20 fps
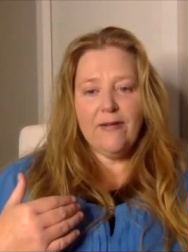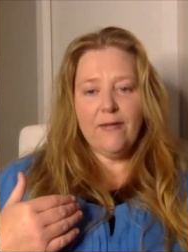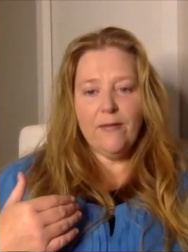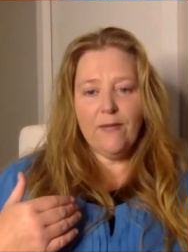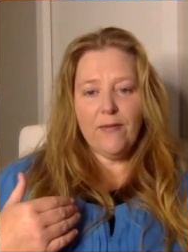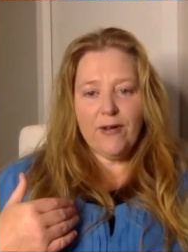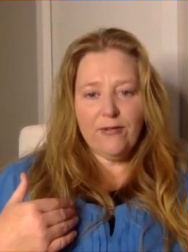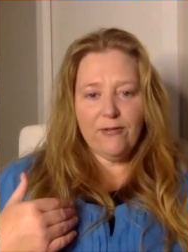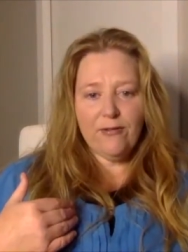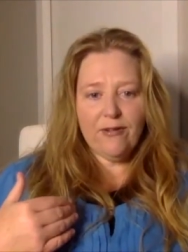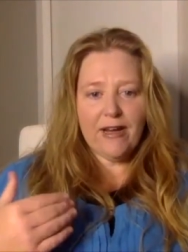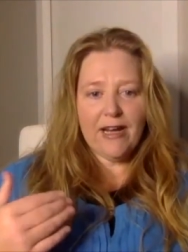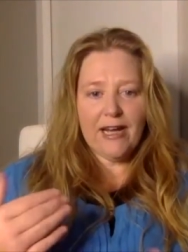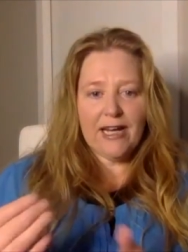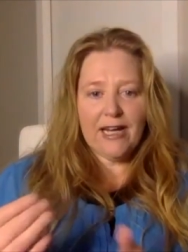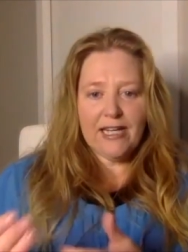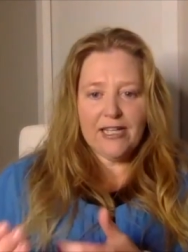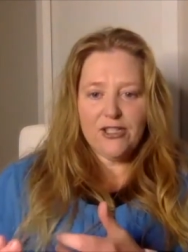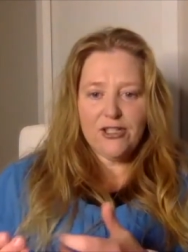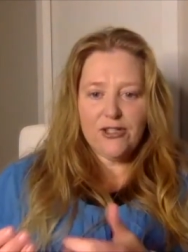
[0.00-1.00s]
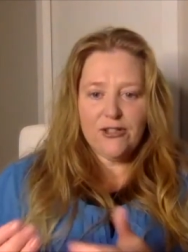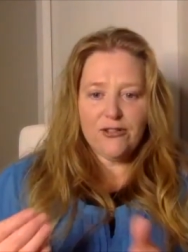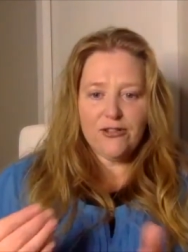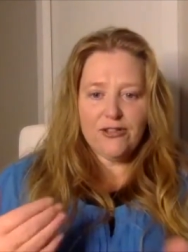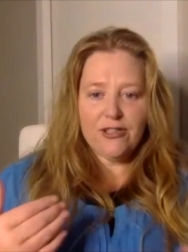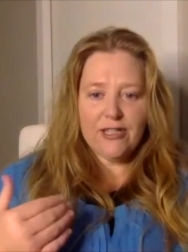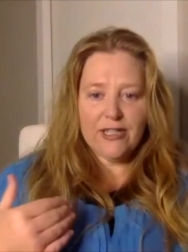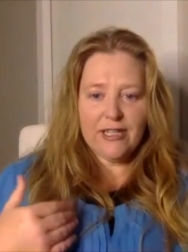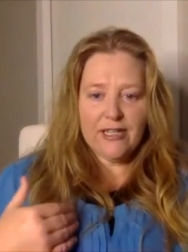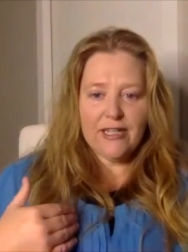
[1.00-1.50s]
we're really
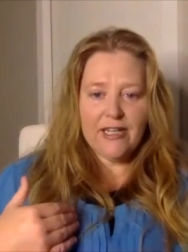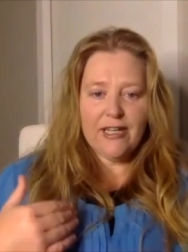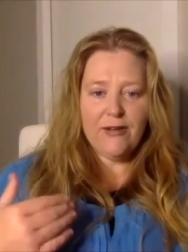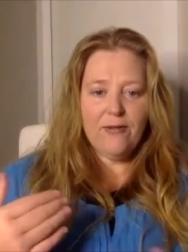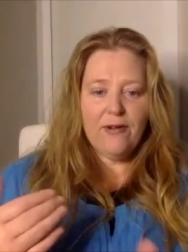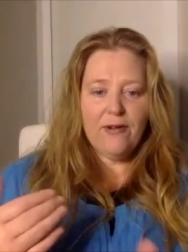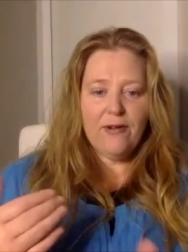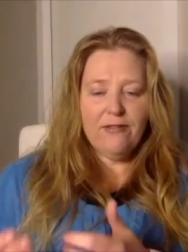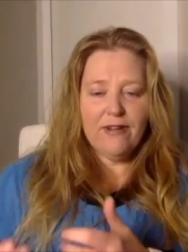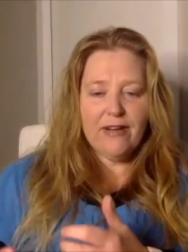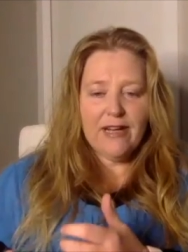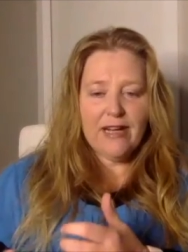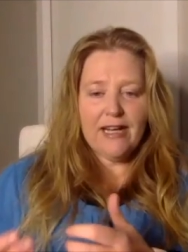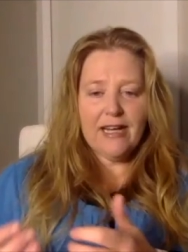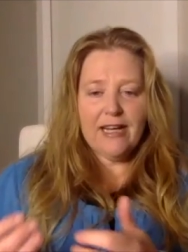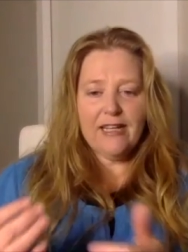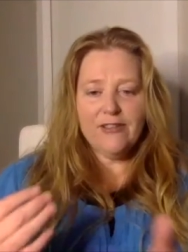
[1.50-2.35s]
tuned in and we're really